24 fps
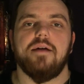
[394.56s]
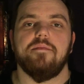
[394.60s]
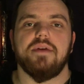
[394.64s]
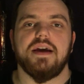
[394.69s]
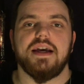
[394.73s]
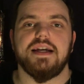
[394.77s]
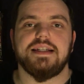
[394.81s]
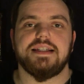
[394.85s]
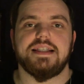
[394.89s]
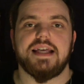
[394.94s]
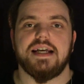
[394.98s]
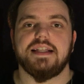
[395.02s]

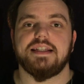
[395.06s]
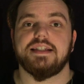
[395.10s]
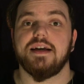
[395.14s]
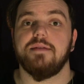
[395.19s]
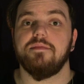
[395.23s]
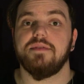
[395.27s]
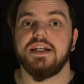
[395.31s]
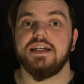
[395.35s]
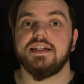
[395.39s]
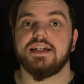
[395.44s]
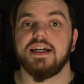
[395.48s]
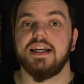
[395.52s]
is that
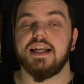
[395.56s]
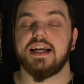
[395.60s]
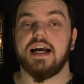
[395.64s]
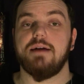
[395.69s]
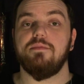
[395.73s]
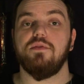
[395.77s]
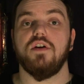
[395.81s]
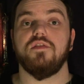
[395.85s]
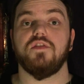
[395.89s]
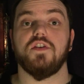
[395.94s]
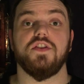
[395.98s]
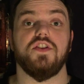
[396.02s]
somebody's going to
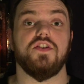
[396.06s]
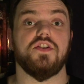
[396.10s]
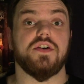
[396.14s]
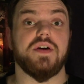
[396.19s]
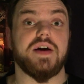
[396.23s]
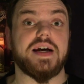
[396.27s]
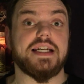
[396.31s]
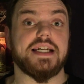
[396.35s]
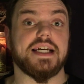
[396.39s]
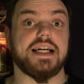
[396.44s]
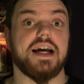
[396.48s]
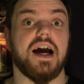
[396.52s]
come over and they're
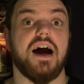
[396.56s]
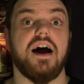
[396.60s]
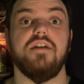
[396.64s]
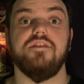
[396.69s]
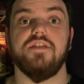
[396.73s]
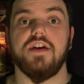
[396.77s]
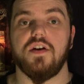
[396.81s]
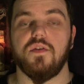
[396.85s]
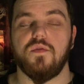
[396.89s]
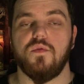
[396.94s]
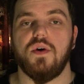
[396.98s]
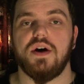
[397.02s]
going to
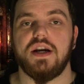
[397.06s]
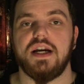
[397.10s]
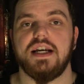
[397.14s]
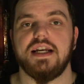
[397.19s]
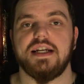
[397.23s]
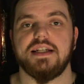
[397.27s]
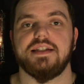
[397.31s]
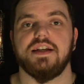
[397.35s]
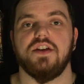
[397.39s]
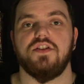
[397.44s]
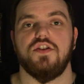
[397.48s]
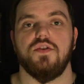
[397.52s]
covet what it
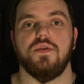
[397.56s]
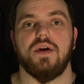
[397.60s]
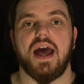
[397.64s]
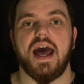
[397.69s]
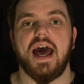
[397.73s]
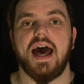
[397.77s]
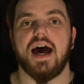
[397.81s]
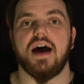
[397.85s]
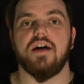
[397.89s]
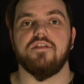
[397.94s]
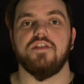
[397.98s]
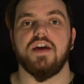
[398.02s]
is that you
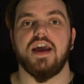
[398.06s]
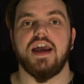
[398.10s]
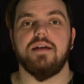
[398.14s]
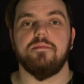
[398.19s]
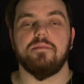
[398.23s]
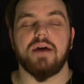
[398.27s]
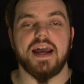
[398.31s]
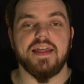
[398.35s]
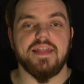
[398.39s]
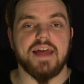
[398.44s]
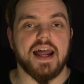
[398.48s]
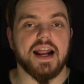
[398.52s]
have. And
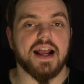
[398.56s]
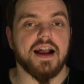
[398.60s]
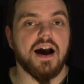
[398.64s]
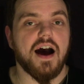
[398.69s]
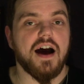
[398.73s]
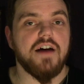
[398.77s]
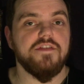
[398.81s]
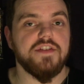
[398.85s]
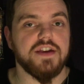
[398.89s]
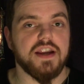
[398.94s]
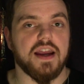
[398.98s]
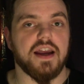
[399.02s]
by that
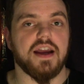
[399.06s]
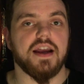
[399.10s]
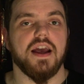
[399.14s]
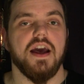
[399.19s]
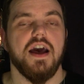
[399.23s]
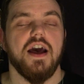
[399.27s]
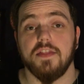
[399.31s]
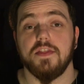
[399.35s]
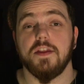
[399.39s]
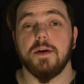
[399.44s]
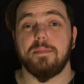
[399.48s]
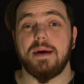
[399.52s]
coveting,
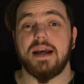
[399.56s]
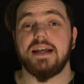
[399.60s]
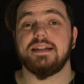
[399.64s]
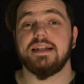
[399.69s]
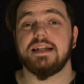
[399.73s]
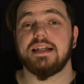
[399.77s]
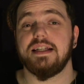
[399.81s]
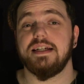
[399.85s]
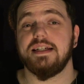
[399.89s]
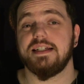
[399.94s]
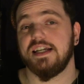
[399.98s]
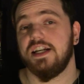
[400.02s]
they're
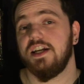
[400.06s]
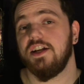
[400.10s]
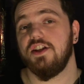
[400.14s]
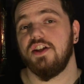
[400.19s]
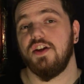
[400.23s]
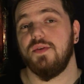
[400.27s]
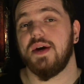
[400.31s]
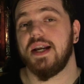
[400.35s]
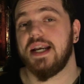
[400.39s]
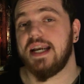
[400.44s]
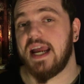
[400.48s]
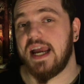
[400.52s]
basically sending
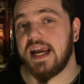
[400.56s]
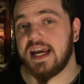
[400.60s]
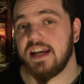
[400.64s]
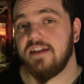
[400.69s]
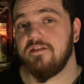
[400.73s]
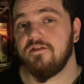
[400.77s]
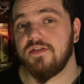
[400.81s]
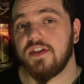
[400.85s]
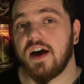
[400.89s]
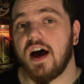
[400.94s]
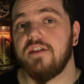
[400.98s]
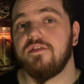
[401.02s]
you a
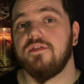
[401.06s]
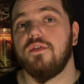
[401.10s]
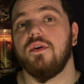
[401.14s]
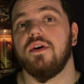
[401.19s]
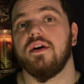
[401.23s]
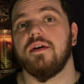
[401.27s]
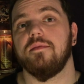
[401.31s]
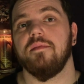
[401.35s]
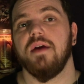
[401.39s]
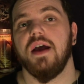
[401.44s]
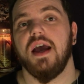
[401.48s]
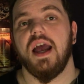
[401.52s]
negative thought
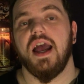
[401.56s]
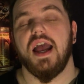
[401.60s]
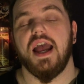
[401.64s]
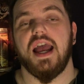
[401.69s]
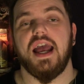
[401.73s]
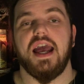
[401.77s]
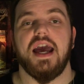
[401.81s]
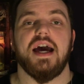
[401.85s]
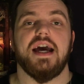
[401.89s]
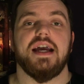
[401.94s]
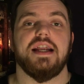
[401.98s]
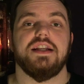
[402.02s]
form,
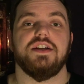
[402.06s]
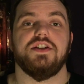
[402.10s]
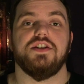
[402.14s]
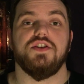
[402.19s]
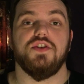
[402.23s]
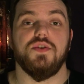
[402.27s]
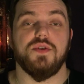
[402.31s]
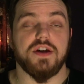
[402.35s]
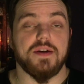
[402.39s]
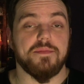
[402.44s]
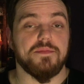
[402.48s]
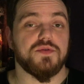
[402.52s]
and
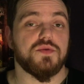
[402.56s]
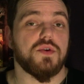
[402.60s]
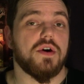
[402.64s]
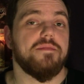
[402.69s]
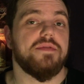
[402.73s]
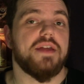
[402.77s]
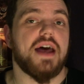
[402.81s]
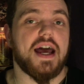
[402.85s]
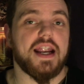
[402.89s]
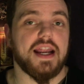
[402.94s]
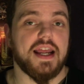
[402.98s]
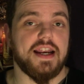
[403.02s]
you can
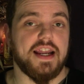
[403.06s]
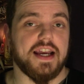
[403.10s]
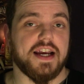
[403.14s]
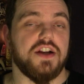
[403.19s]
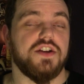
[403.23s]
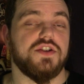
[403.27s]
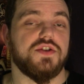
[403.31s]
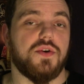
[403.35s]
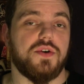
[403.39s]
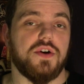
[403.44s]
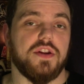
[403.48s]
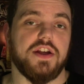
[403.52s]
absorb that and it
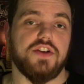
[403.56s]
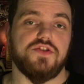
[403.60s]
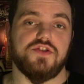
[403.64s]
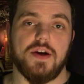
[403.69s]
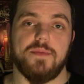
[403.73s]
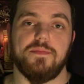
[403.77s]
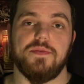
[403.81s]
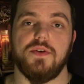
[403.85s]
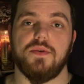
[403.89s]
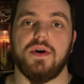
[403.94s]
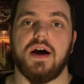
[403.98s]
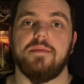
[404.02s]
can totally
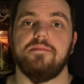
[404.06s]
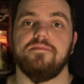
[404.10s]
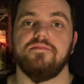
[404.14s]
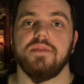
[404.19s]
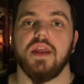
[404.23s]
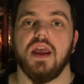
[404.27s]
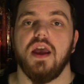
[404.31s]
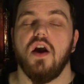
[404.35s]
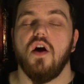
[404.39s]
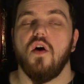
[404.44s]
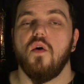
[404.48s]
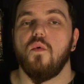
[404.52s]
trip you up.
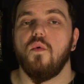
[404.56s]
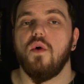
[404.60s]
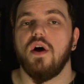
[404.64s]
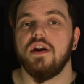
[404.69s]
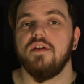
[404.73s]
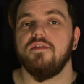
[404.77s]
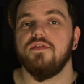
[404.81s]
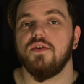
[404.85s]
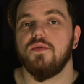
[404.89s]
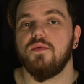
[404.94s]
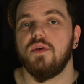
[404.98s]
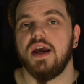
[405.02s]
One
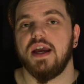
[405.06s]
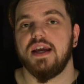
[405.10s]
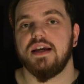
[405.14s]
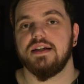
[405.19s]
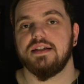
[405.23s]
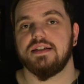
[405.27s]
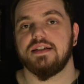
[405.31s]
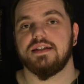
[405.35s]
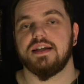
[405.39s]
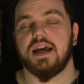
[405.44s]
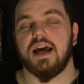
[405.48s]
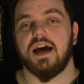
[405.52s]
of the
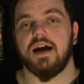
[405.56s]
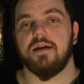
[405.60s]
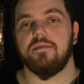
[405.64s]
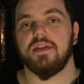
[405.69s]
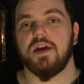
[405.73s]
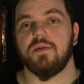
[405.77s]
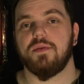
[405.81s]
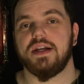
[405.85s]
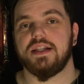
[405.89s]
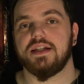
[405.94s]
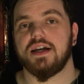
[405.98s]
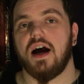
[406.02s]
ways
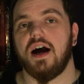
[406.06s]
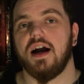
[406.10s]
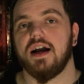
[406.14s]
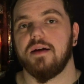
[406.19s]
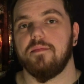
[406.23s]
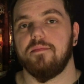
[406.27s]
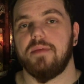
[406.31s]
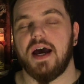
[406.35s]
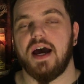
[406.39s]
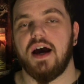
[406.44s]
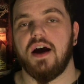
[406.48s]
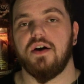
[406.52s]
that we talk
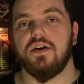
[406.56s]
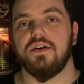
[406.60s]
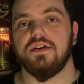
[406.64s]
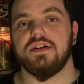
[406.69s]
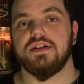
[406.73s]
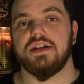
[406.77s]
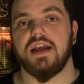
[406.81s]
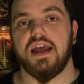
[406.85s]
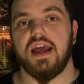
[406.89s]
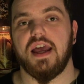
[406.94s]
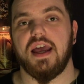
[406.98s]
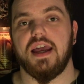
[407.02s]

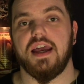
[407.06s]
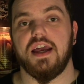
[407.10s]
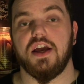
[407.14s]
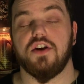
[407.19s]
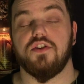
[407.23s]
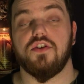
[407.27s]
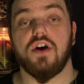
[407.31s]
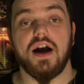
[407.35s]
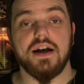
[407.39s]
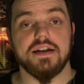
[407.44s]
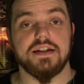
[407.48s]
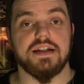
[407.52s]
about a
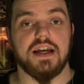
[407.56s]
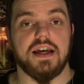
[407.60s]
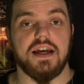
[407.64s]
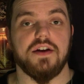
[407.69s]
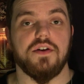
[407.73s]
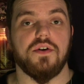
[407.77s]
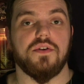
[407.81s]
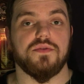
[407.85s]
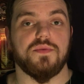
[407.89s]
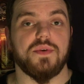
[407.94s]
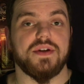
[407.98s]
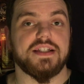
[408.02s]

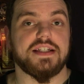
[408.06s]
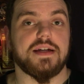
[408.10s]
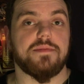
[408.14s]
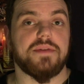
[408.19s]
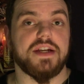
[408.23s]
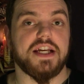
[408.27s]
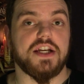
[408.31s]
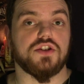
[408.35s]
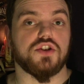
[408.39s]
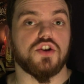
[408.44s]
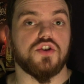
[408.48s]
crossing, or when somebody is